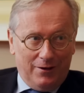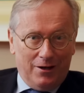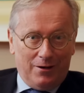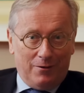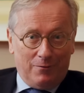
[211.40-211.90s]

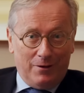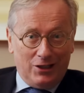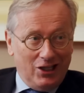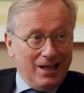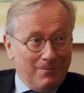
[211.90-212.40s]
the
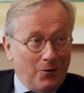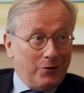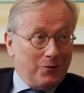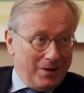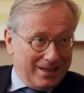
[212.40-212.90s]
regime or
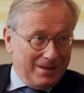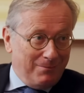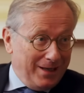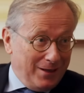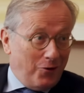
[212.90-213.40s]
the
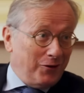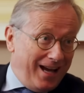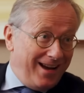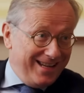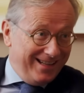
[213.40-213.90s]
recipe, your
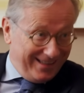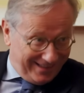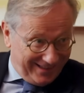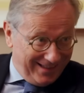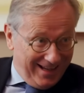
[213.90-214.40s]

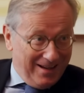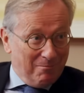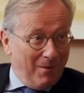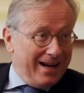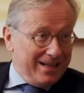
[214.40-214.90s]
diet,
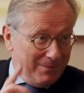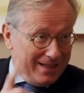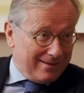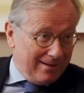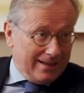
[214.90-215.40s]
might be
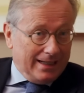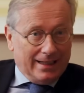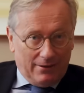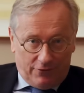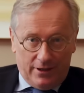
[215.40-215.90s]
slightly
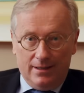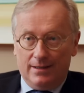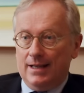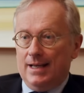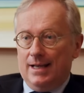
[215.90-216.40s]

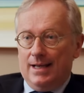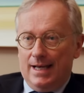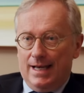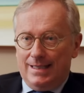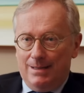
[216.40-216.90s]
different
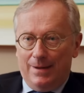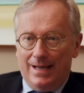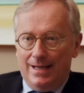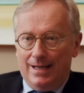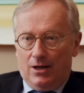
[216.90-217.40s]

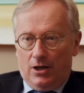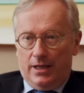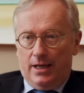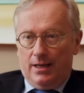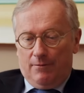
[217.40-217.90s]
depending
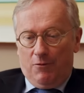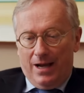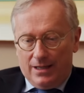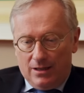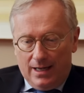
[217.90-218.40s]
on
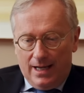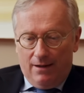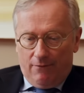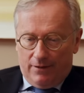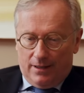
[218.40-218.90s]
where you
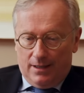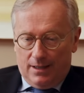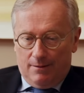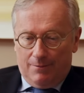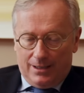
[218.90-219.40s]
live,
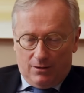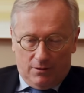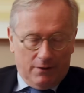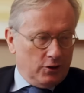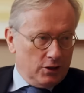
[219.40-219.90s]
what your
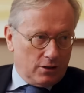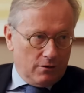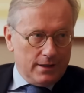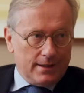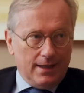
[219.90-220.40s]
reference
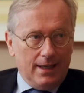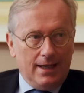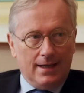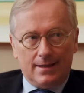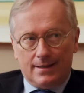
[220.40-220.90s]
currency
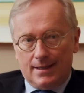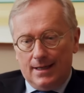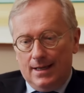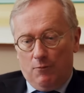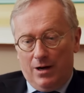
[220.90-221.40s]
is,
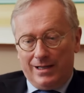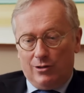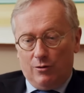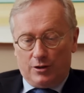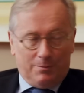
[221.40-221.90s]

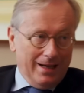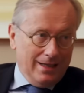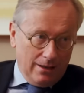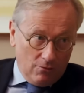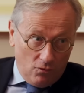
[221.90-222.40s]
what your
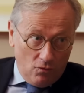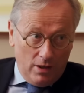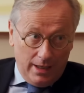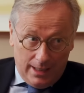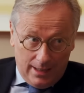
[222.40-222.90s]
spending rule
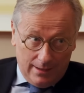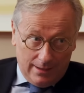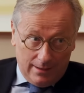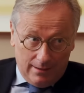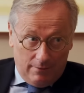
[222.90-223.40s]

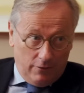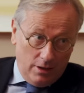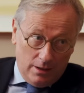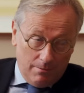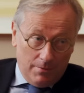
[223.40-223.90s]
is, if you
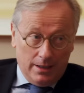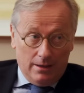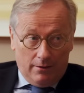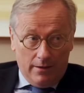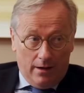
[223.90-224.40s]
need the money
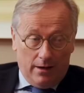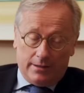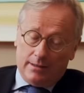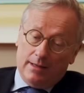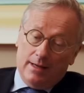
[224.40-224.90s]
or not,